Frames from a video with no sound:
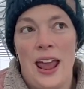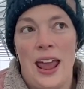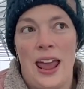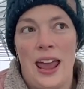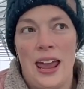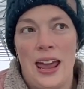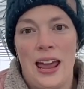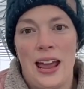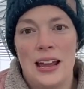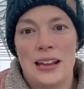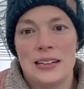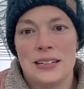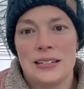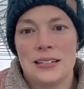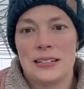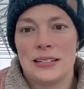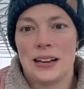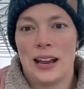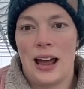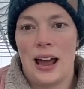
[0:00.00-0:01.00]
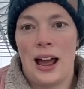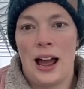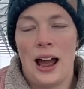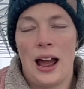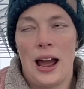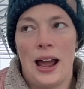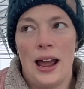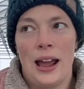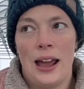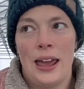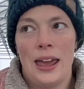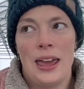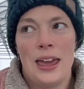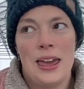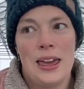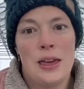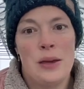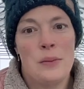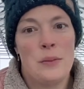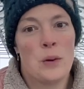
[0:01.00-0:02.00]
And
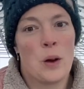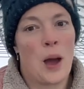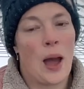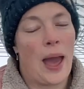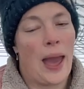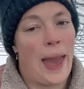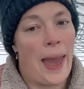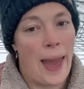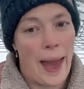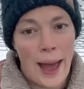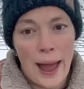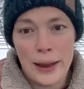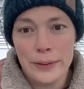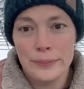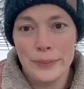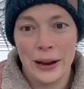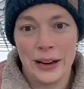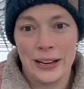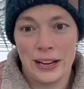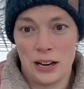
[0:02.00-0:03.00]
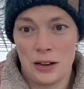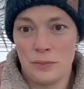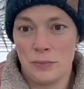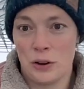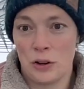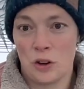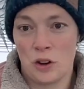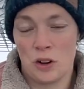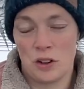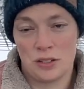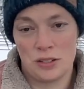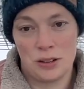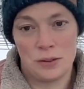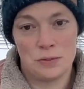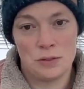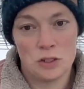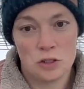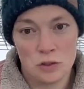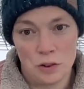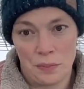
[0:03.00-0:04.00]
I had my 9bark hooked up
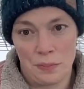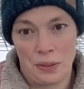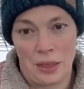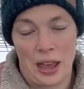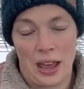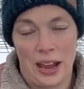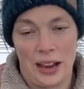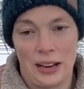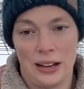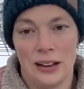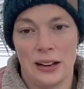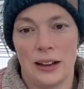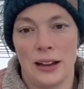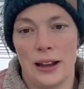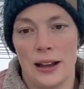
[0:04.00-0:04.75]
to drip line